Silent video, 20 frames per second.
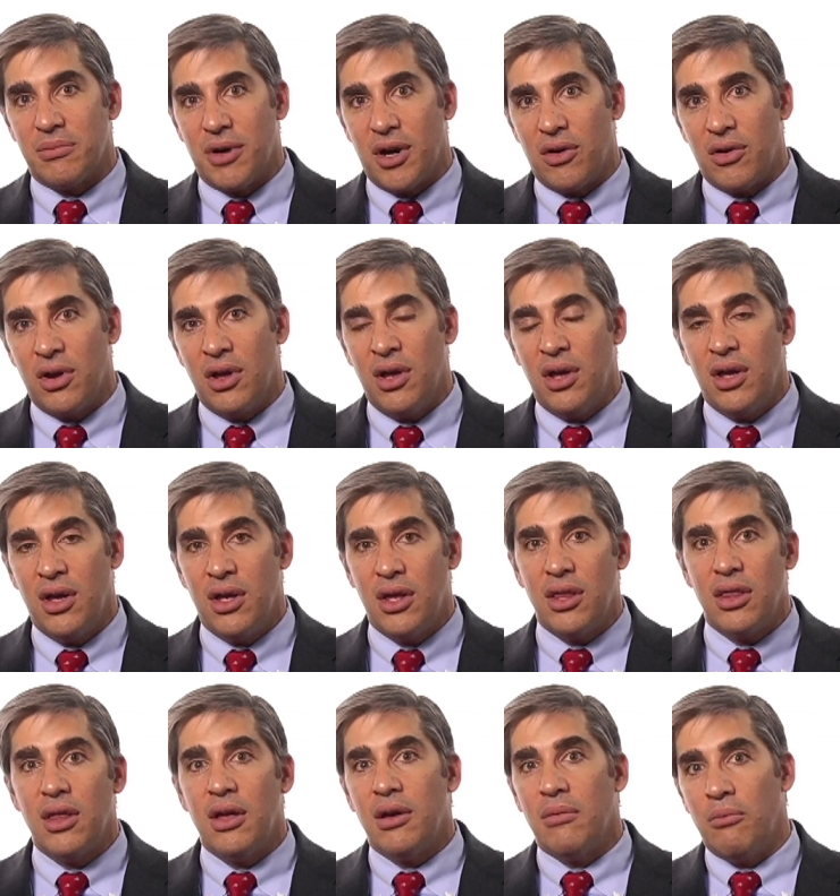about
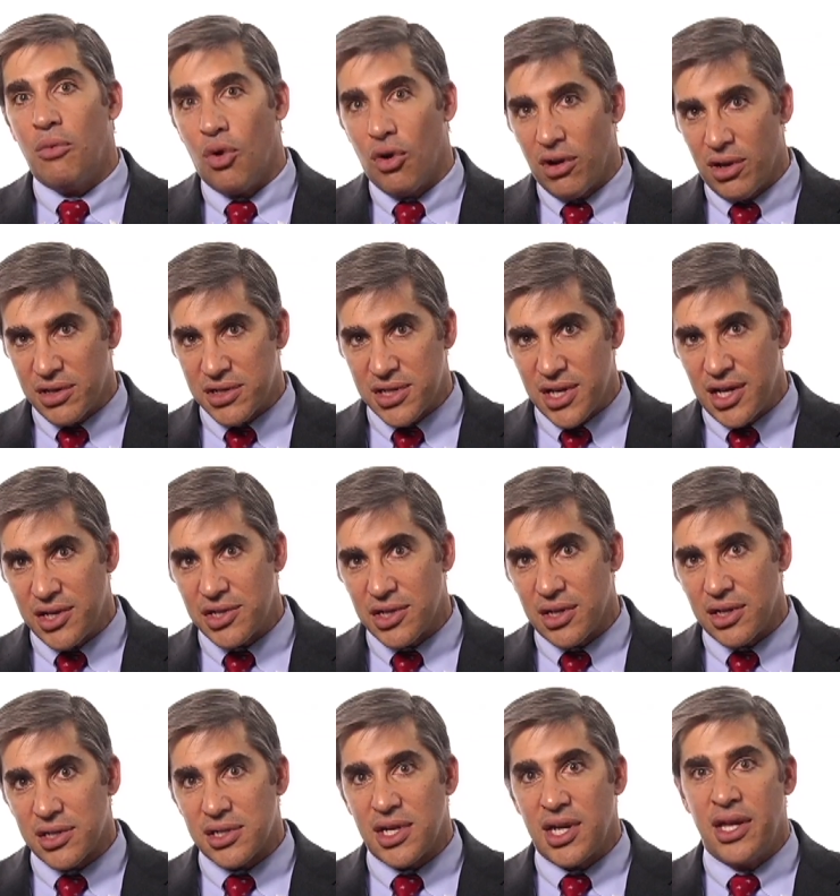moral
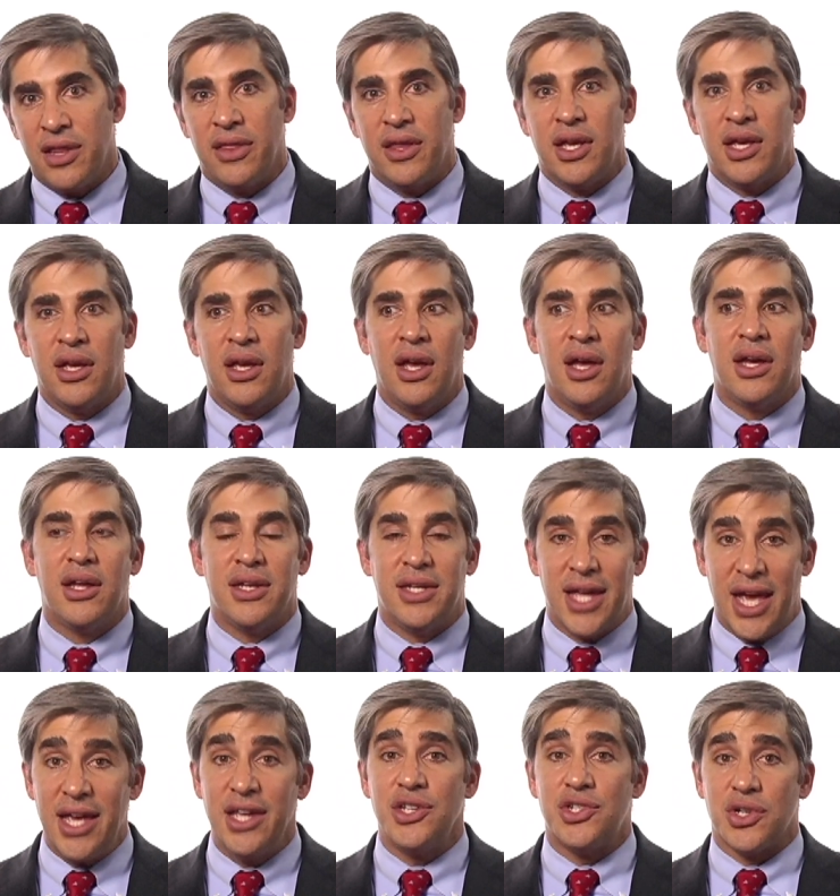sentiments in the
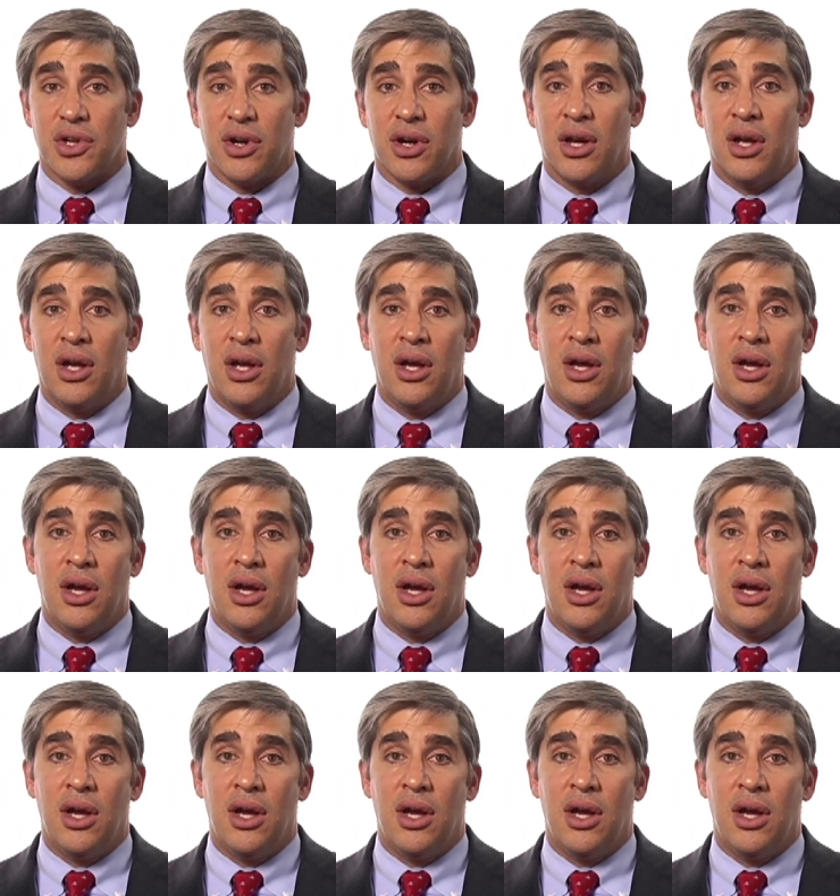danger